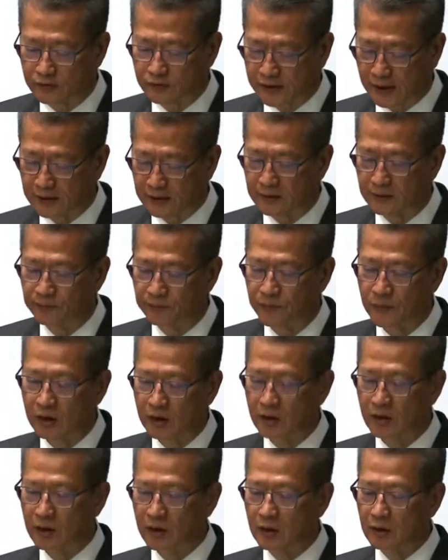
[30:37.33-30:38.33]
Moreover, the
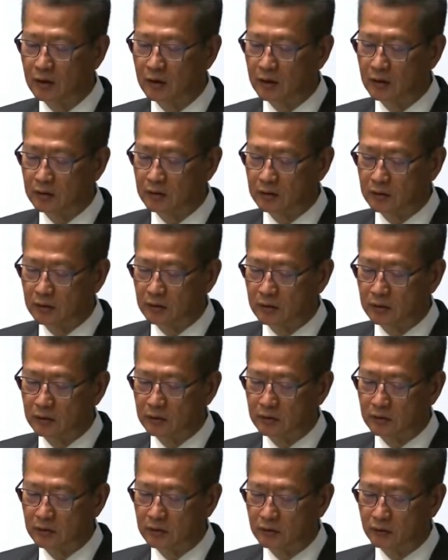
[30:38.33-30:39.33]
TDC will promote Hong Kong's
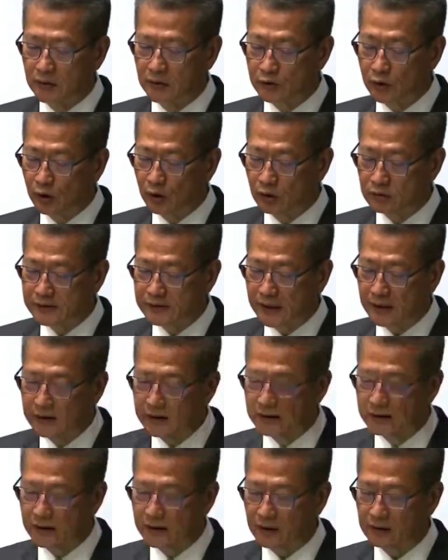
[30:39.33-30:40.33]
strength in the development of
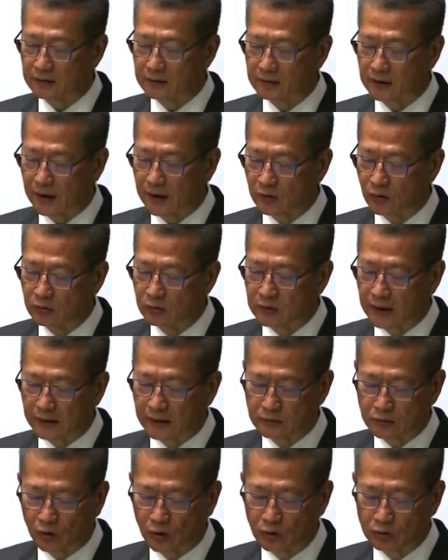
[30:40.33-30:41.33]
the GBA and in
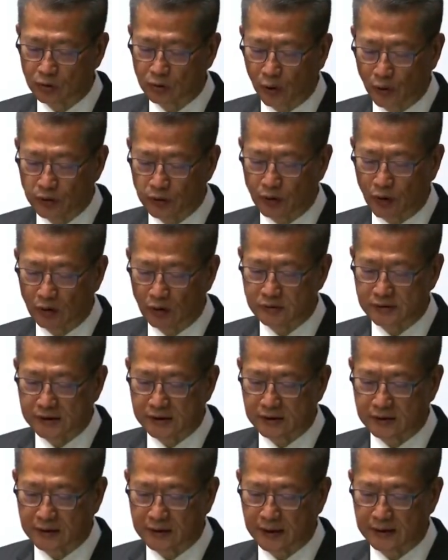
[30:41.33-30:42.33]
healthcare products and
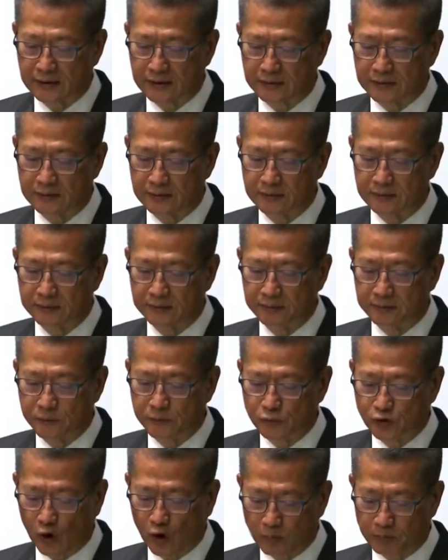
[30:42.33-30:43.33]
services. It will also
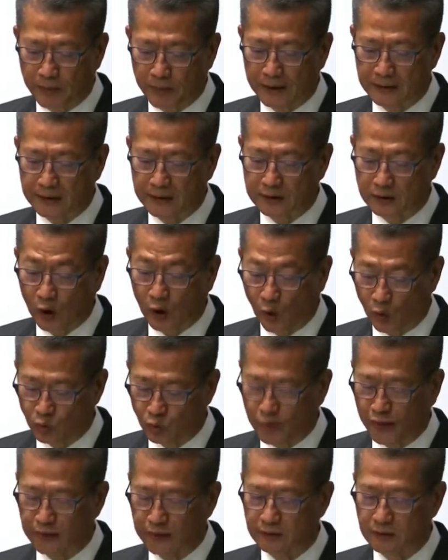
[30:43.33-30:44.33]
explore the use of
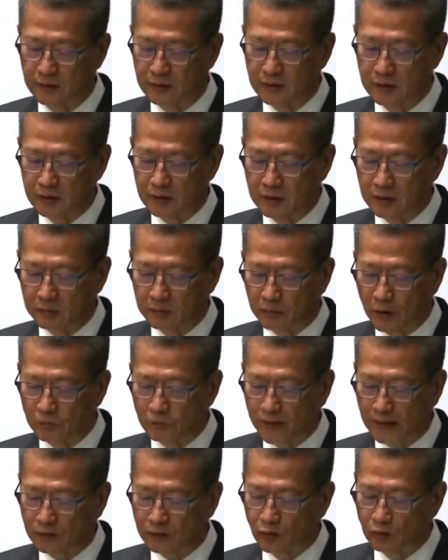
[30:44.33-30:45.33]
its physical and online
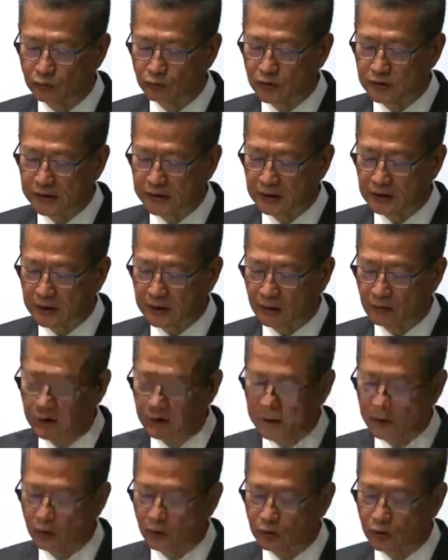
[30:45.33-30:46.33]
business to
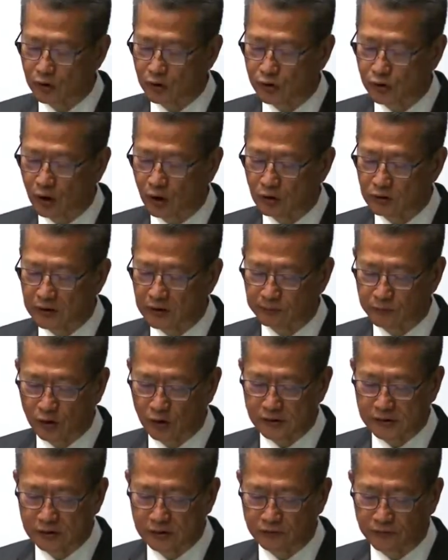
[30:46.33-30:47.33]
consumer platforms to
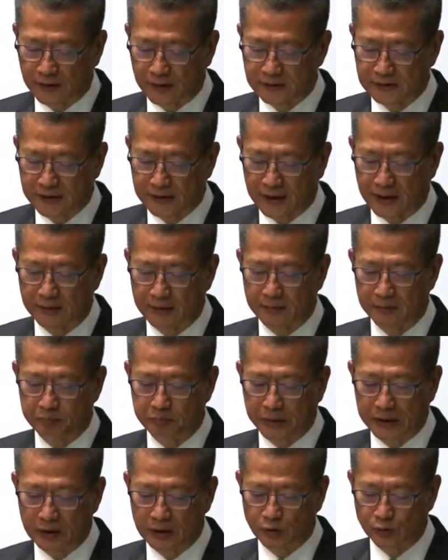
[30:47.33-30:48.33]
assist young
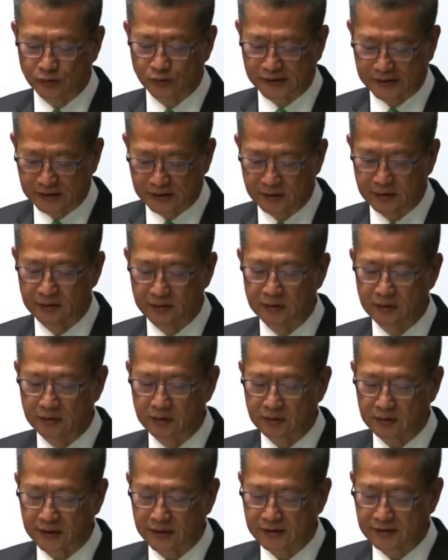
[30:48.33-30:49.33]
business starters in
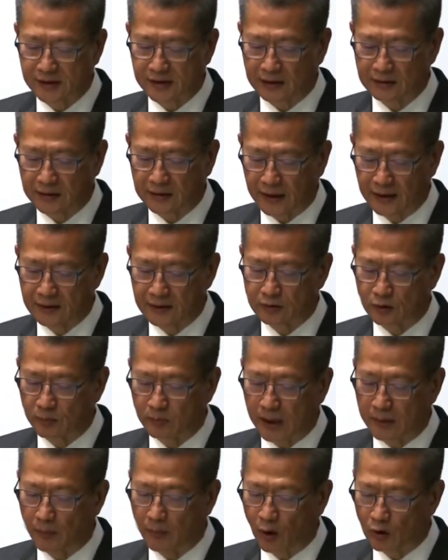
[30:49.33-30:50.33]
promoting their original
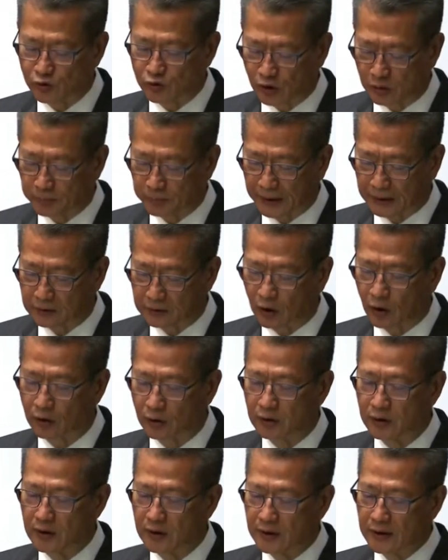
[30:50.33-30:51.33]
products and
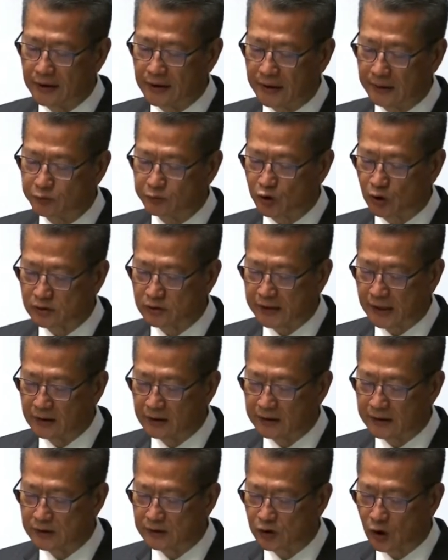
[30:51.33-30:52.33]
gauging the preference of
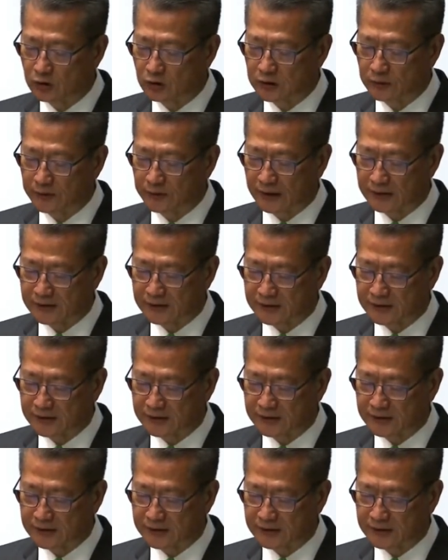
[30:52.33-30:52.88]
consumers.